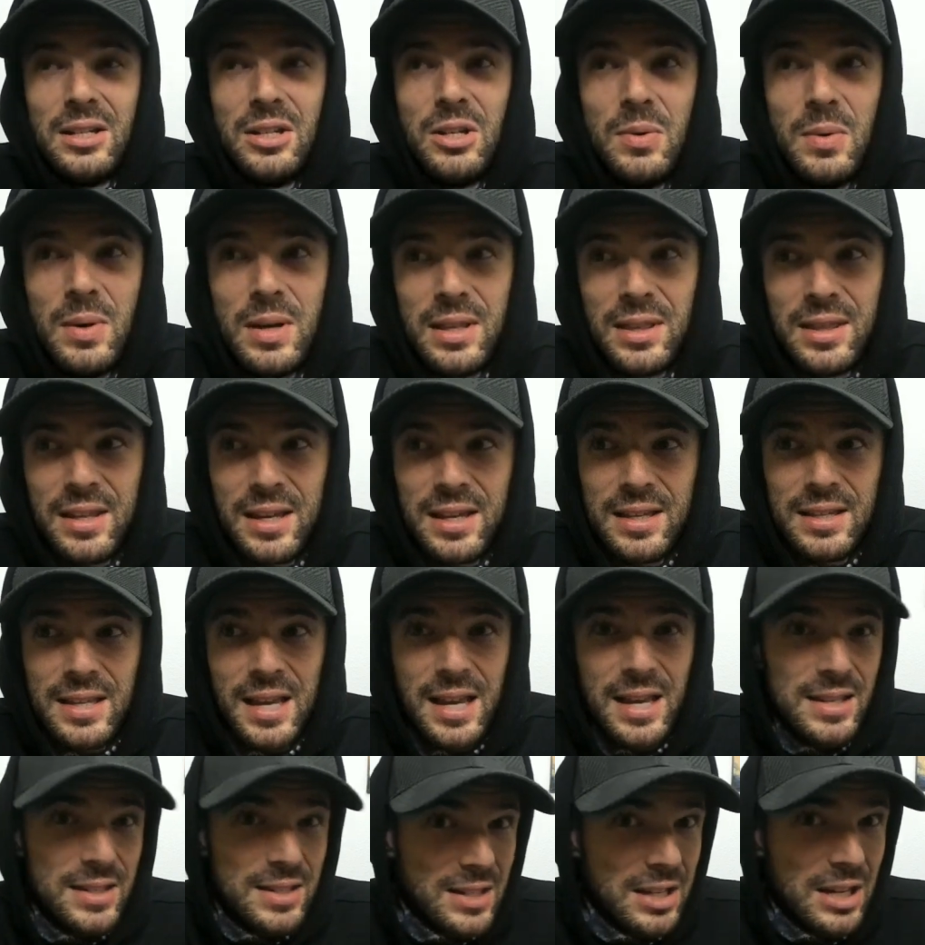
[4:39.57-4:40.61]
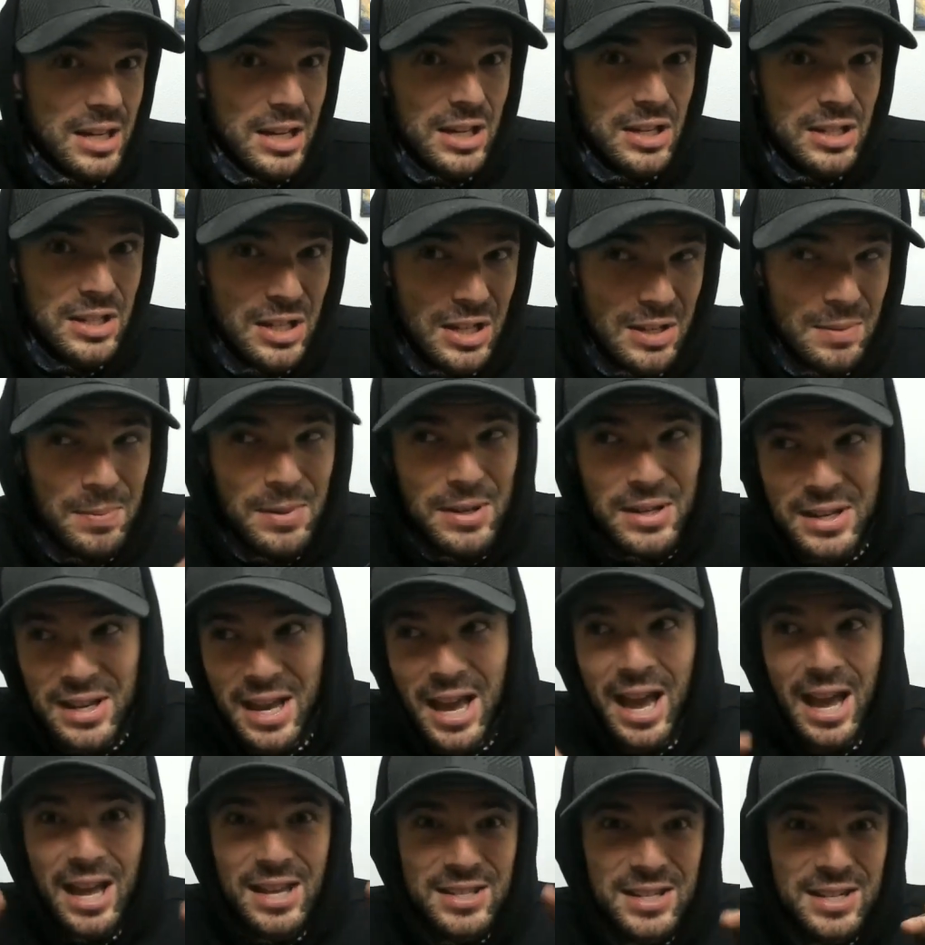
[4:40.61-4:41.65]
doing things as an
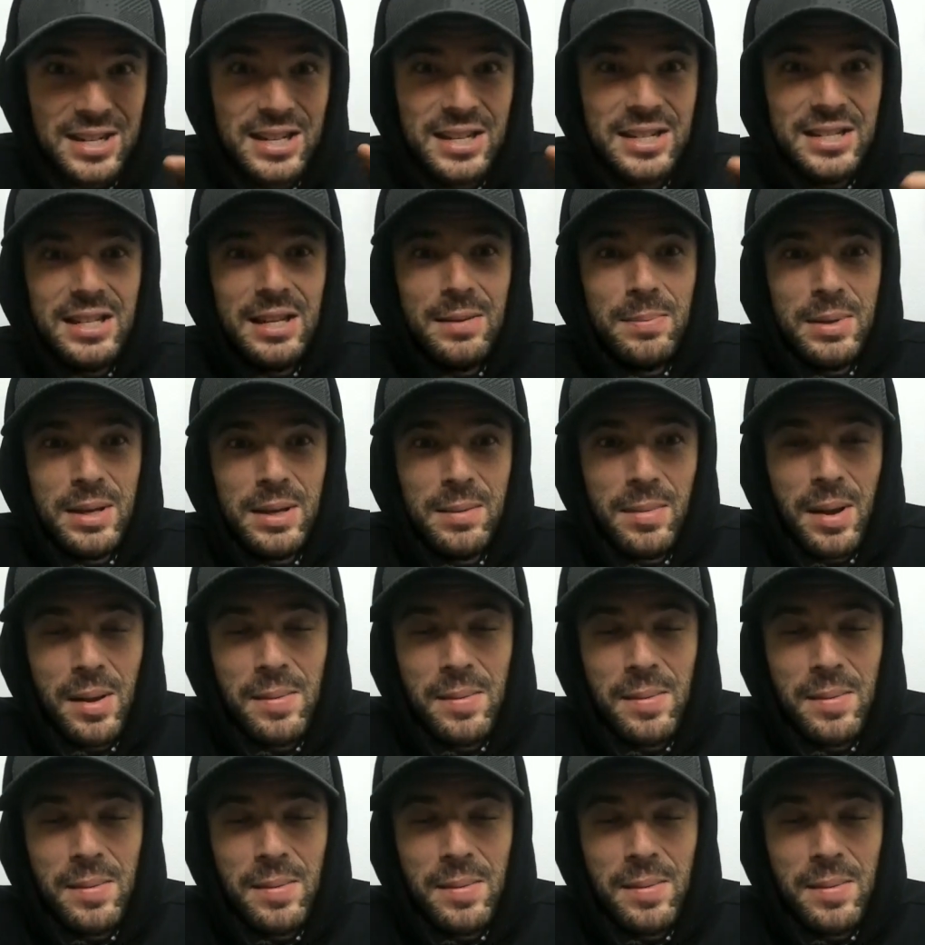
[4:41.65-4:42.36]
ENTP, as an ENTP,